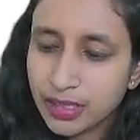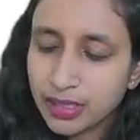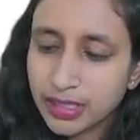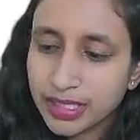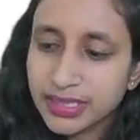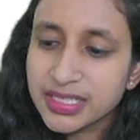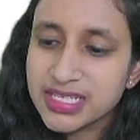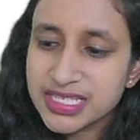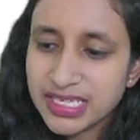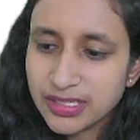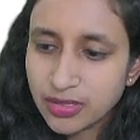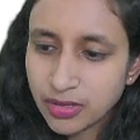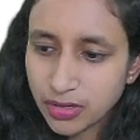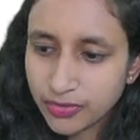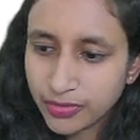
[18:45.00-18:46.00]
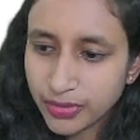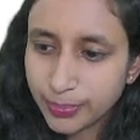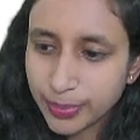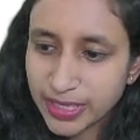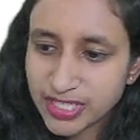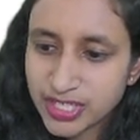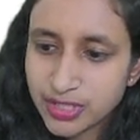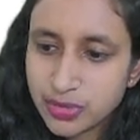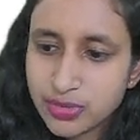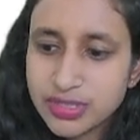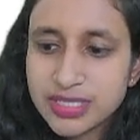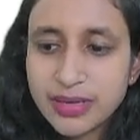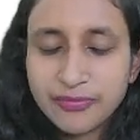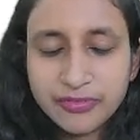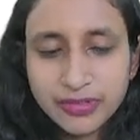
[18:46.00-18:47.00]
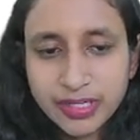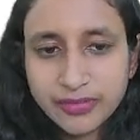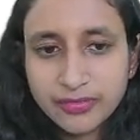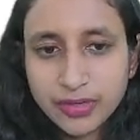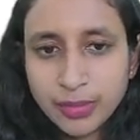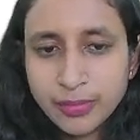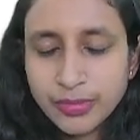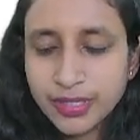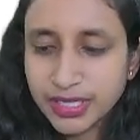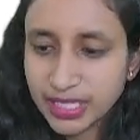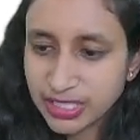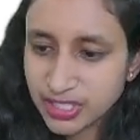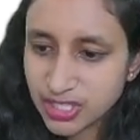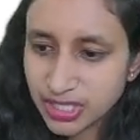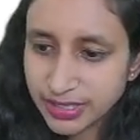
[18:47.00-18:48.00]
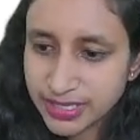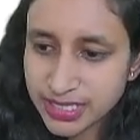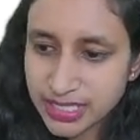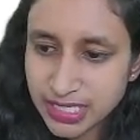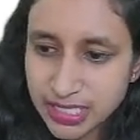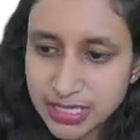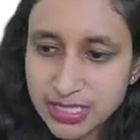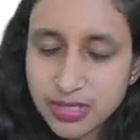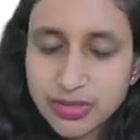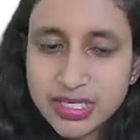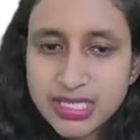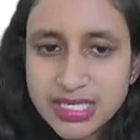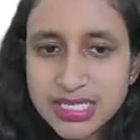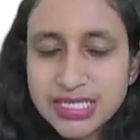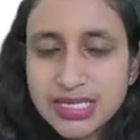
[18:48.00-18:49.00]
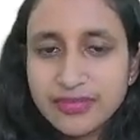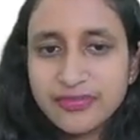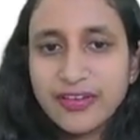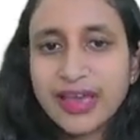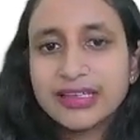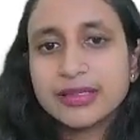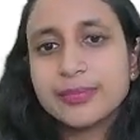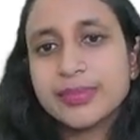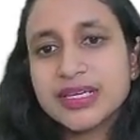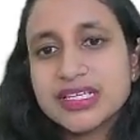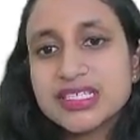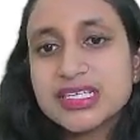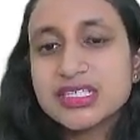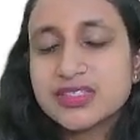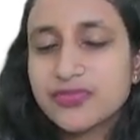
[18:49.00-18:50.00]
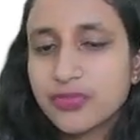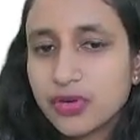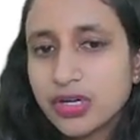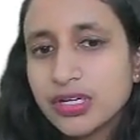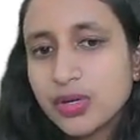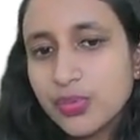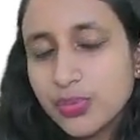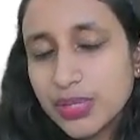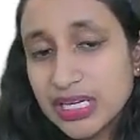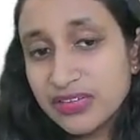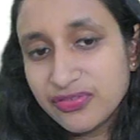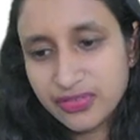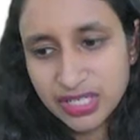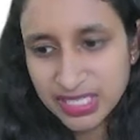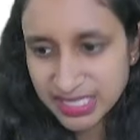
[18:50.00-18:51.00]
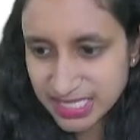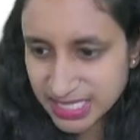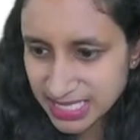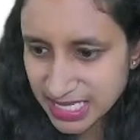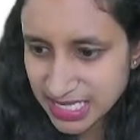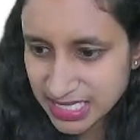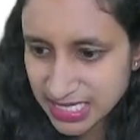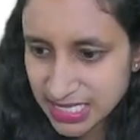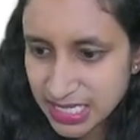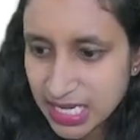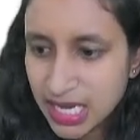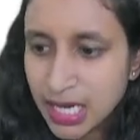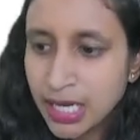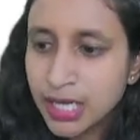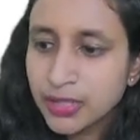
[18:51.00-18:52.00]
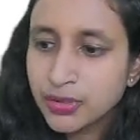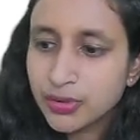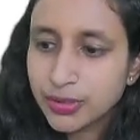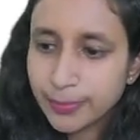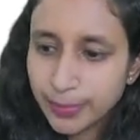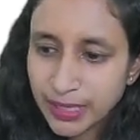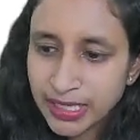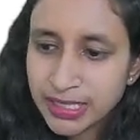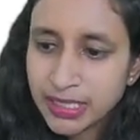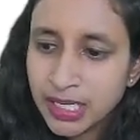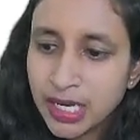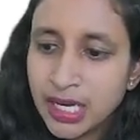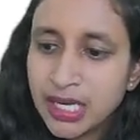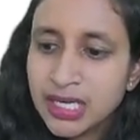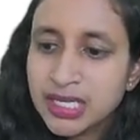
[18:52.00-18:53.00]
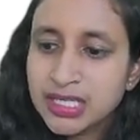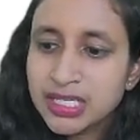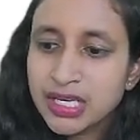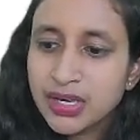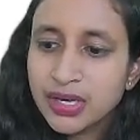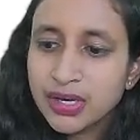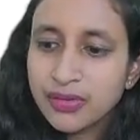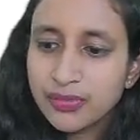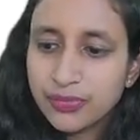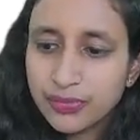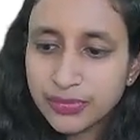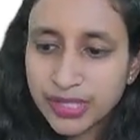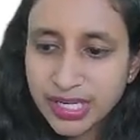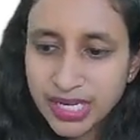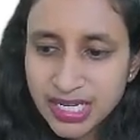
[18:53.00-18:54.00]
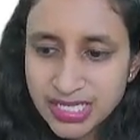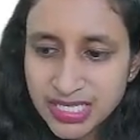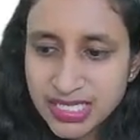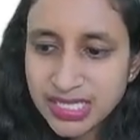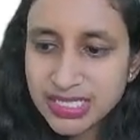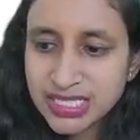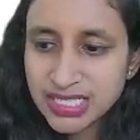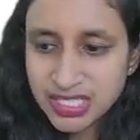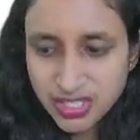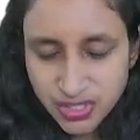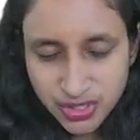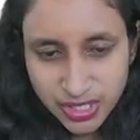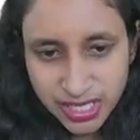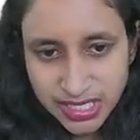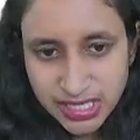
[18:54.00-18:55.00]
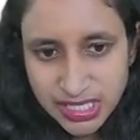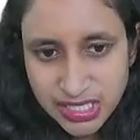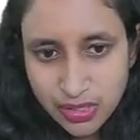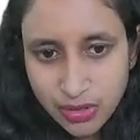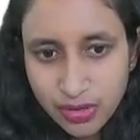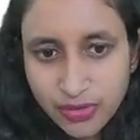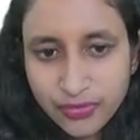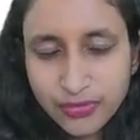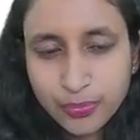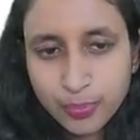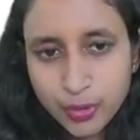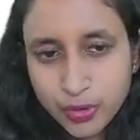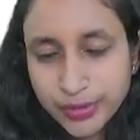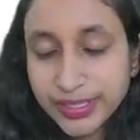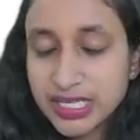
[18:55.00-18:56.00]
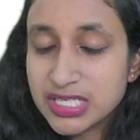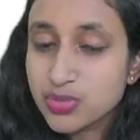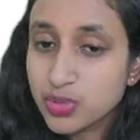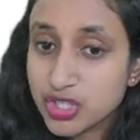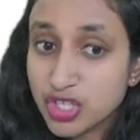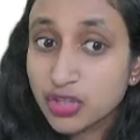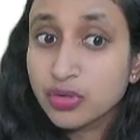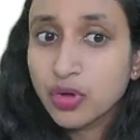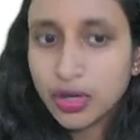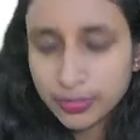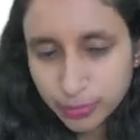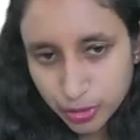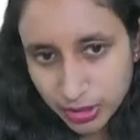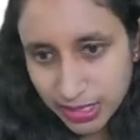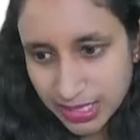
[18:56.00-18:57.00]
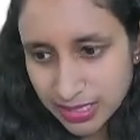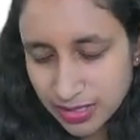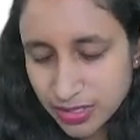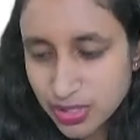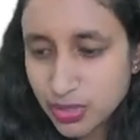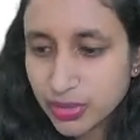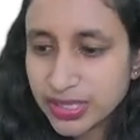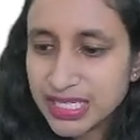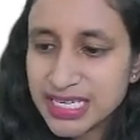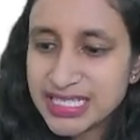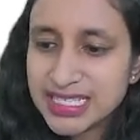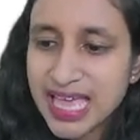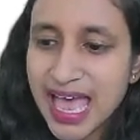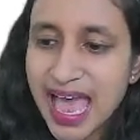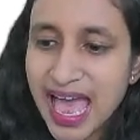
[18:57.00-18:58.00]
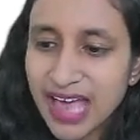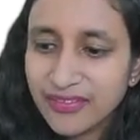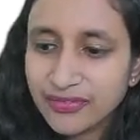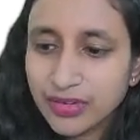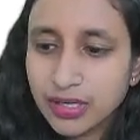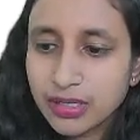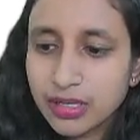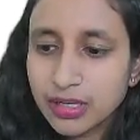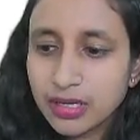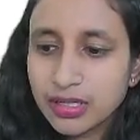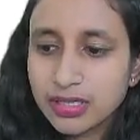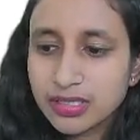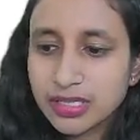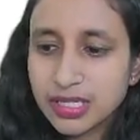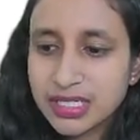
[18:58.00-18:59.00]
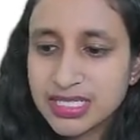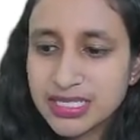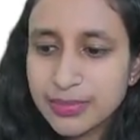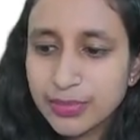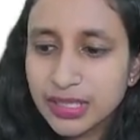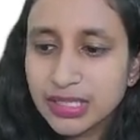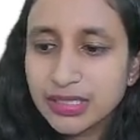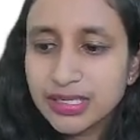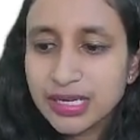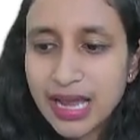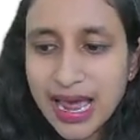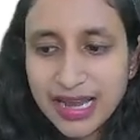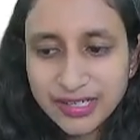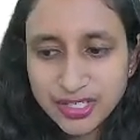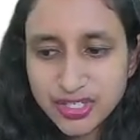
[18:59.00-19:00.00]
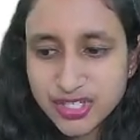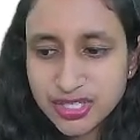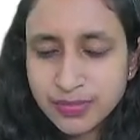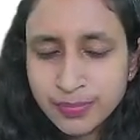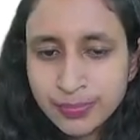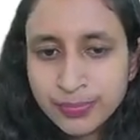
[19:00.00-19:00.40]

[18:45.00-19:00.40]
in the sera of a patient who is suffering from rickettsial disease. So this is in fact the basis for wheel Felix test. To repeat, there are certain strains of Protease which are non-motile. So these have a similar antigen